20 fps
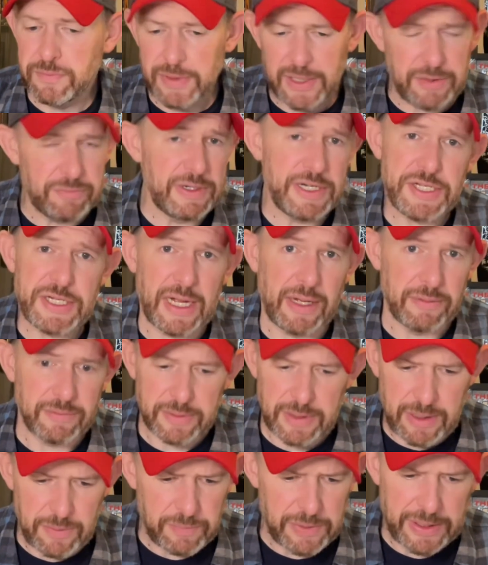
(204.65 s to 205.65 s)
like, reach out
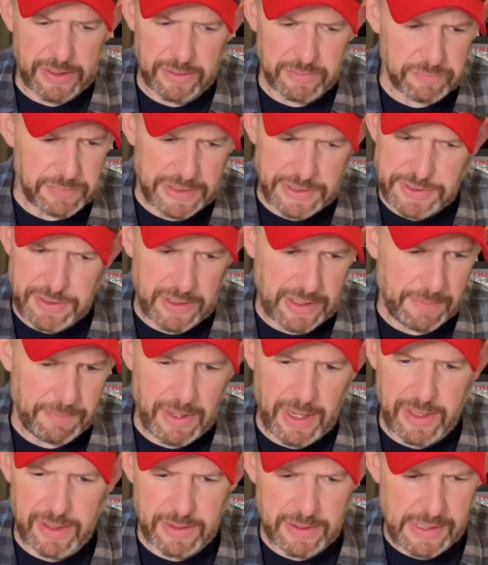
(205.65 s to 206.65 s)
and we can talk
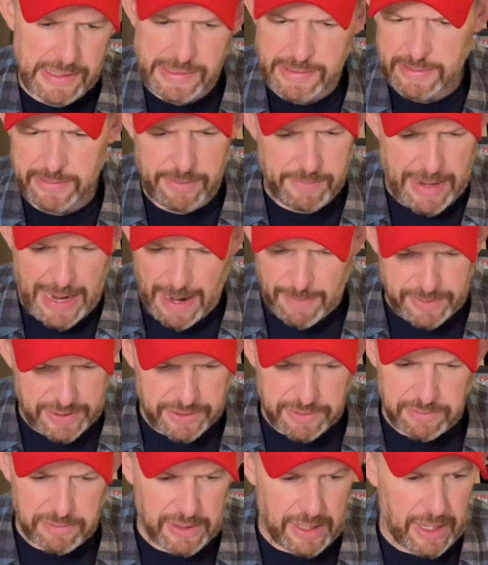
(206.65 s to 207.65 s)
about it, and I'm happy to
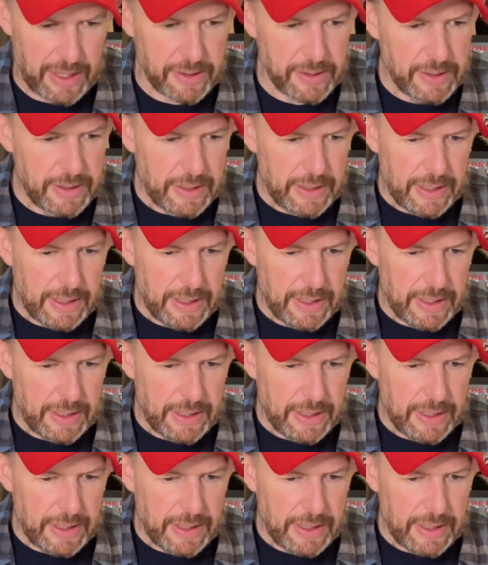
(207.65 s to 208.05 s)
do that.